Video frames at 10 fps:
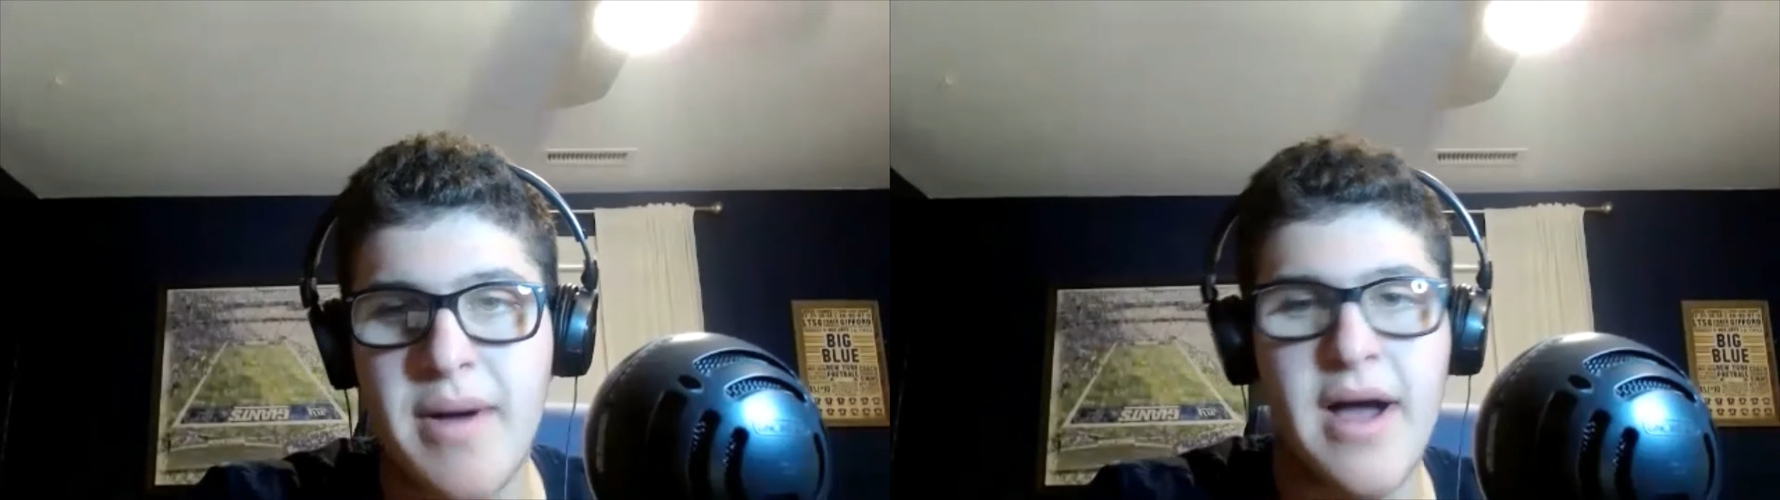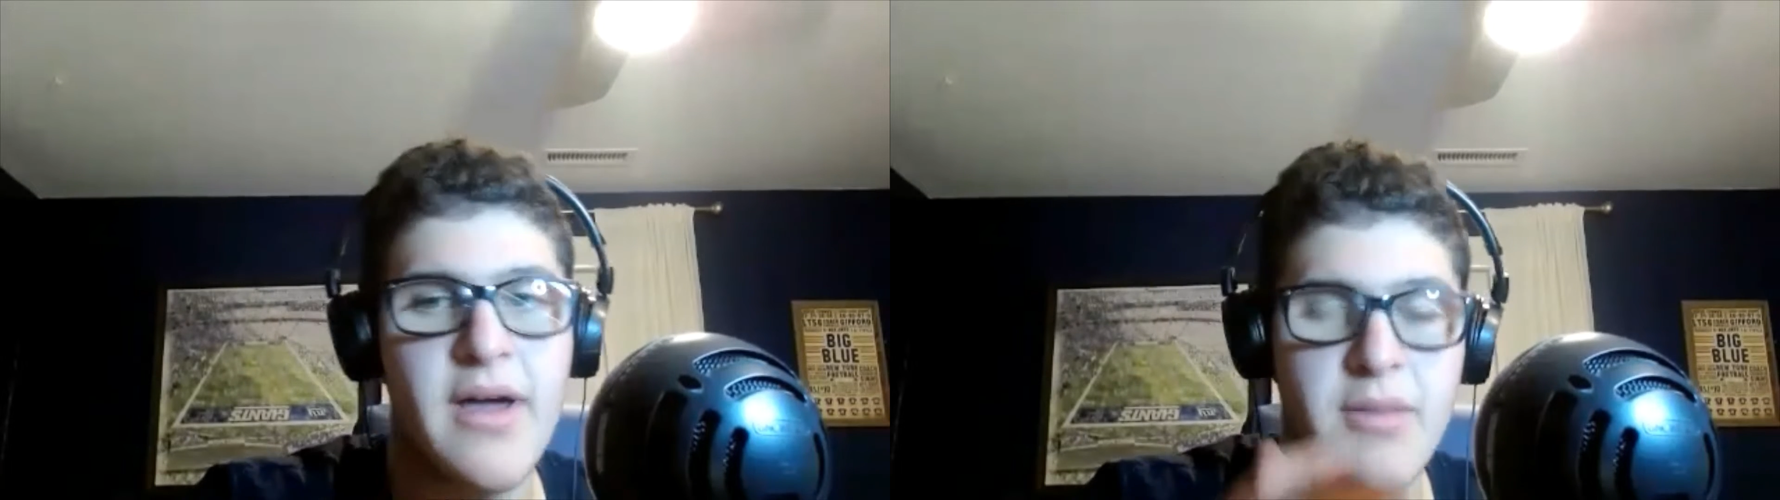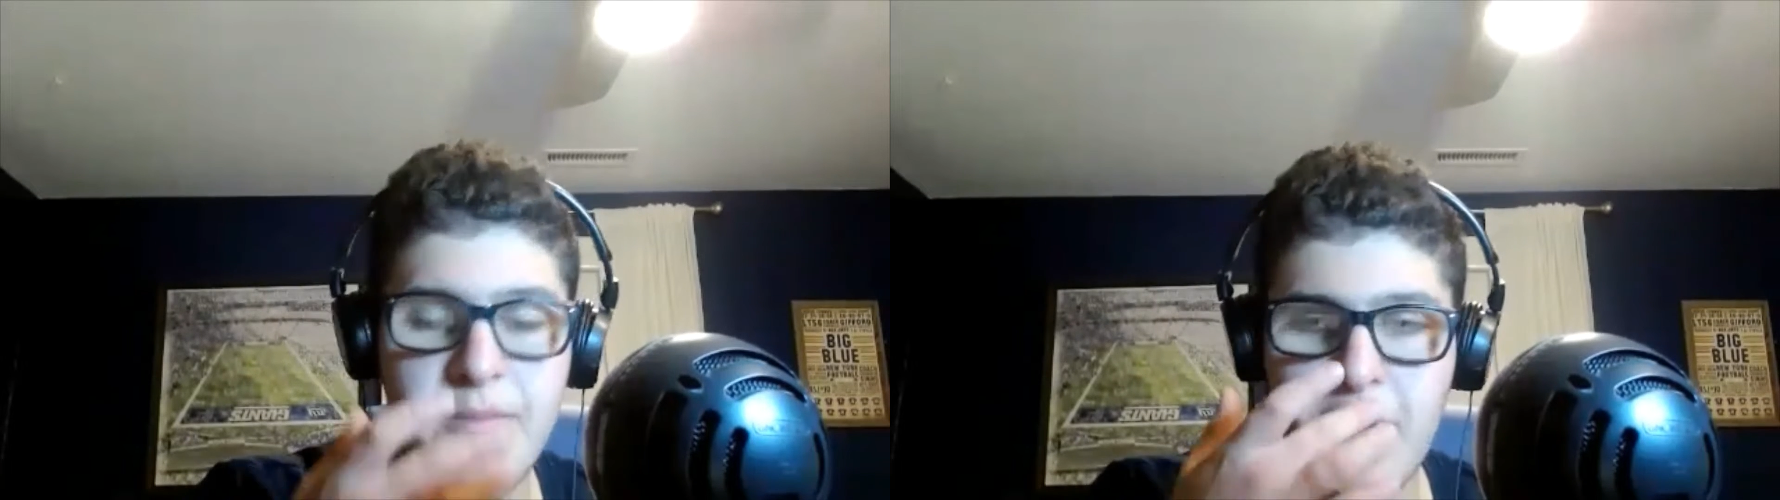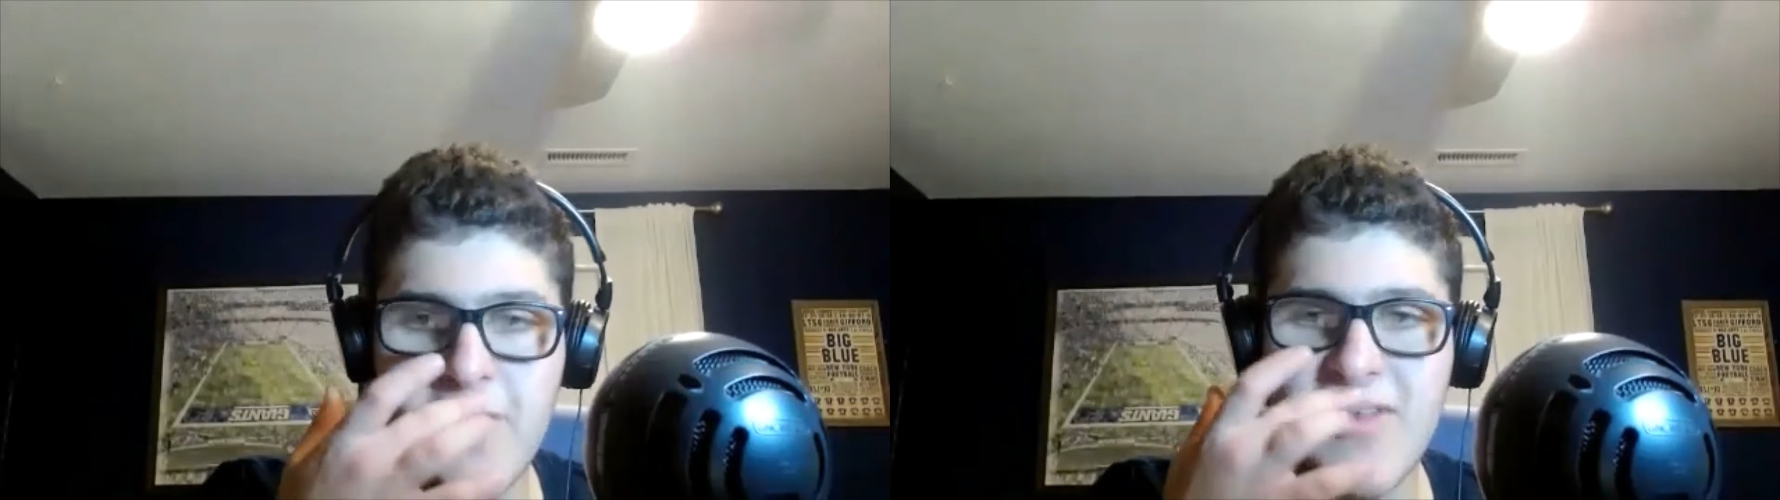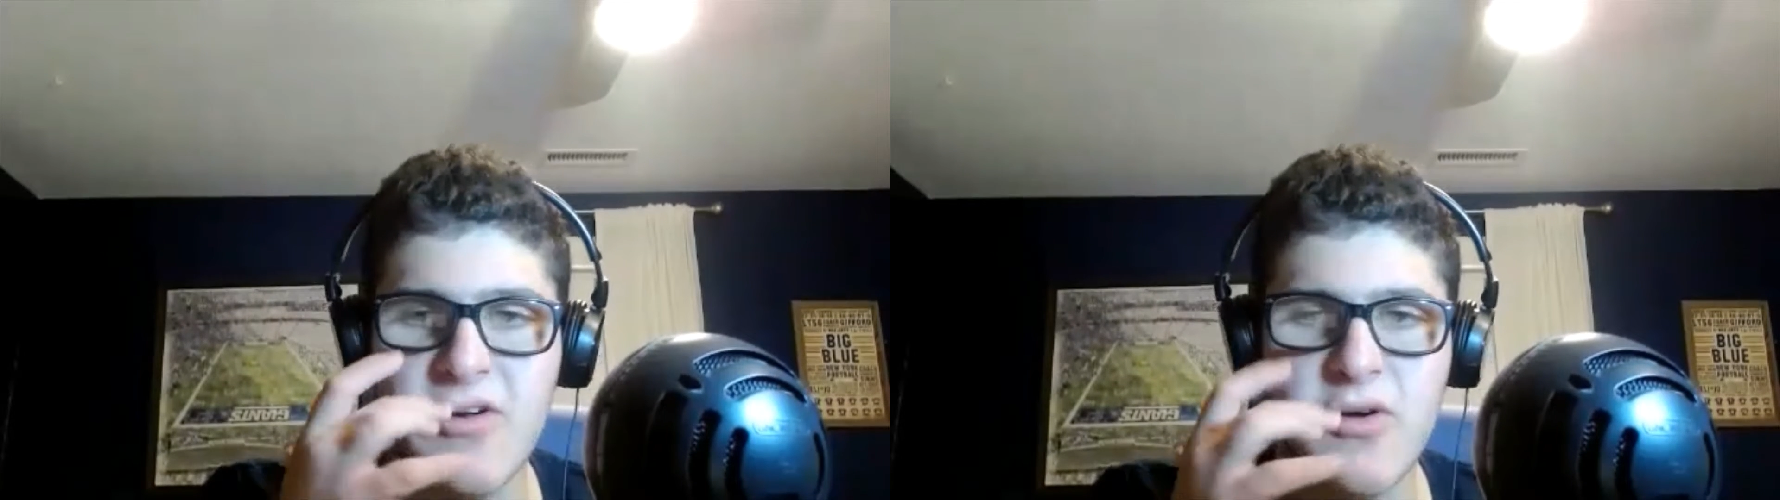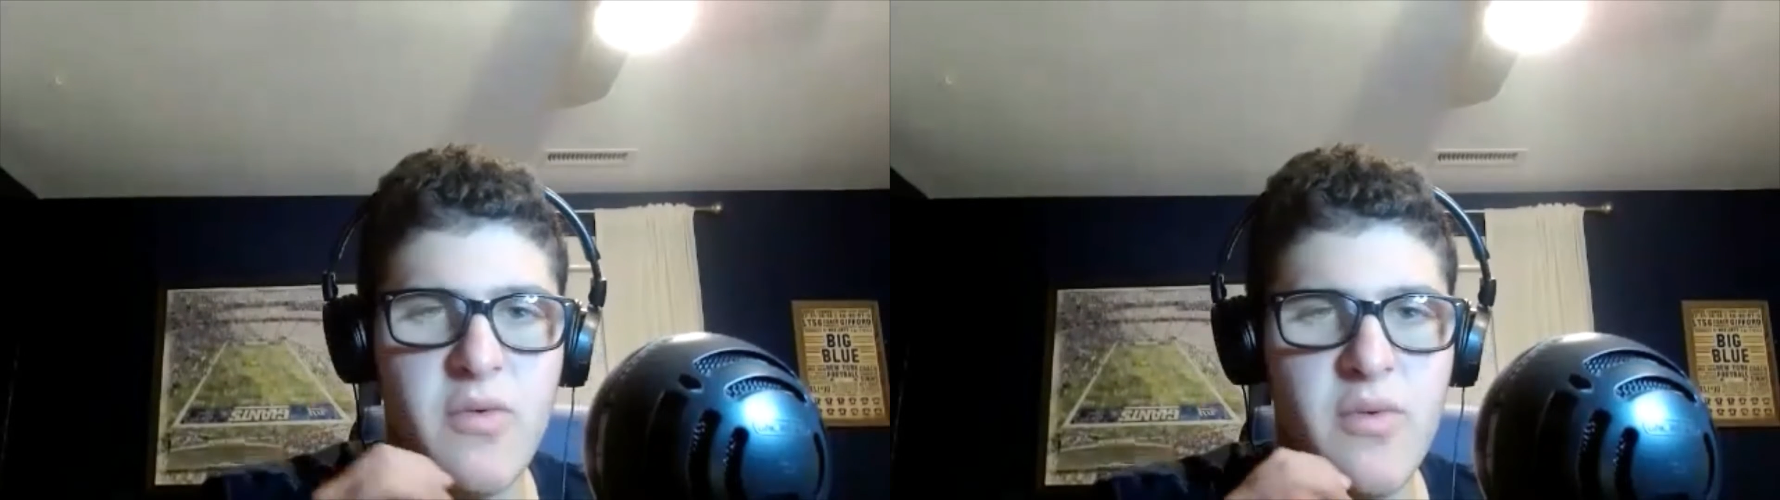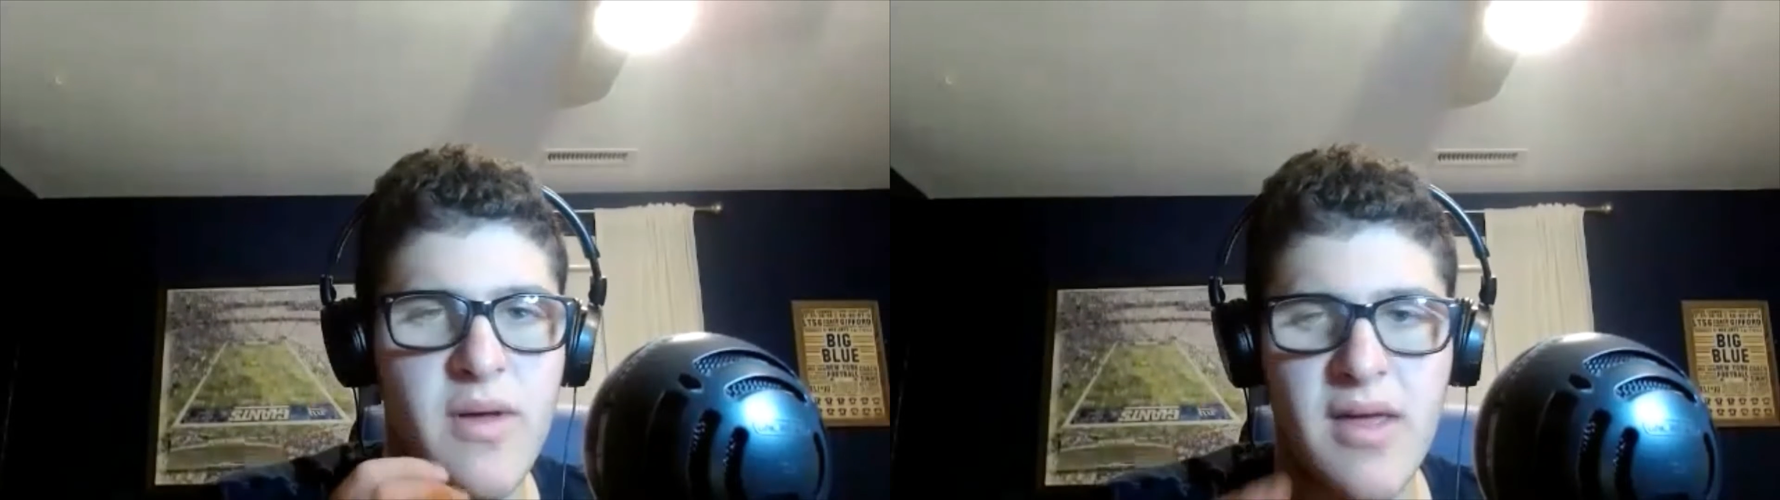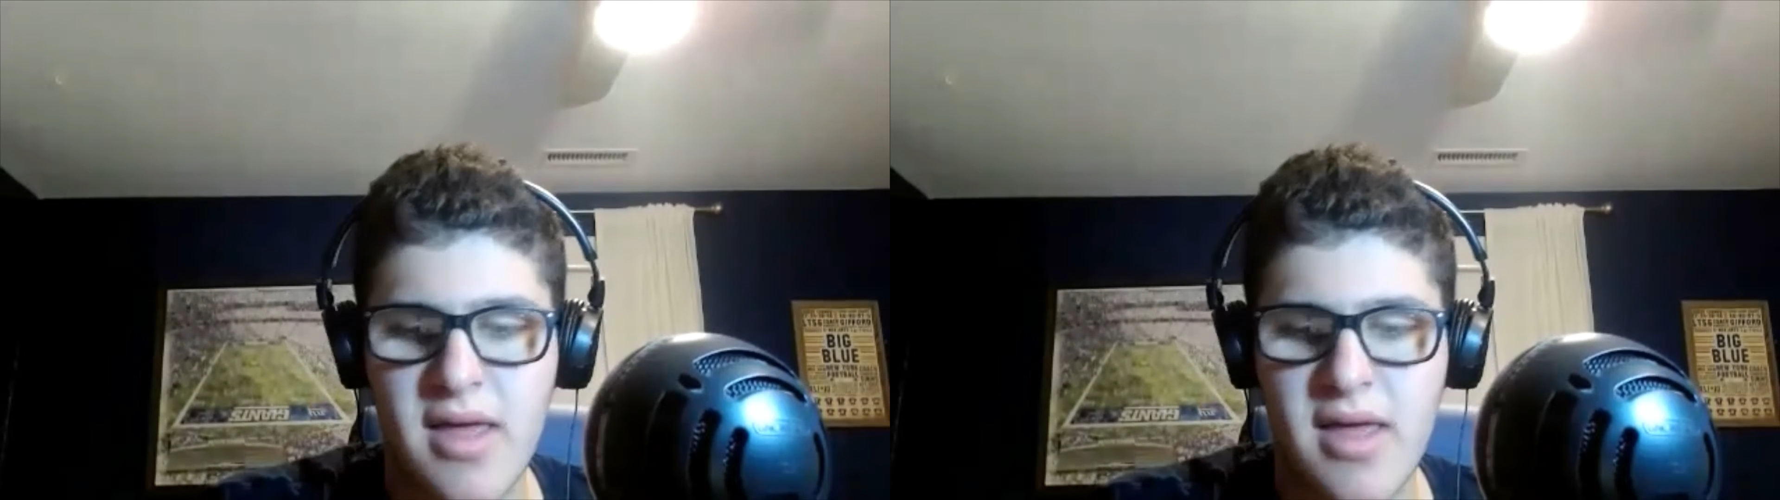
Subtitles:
by the person who,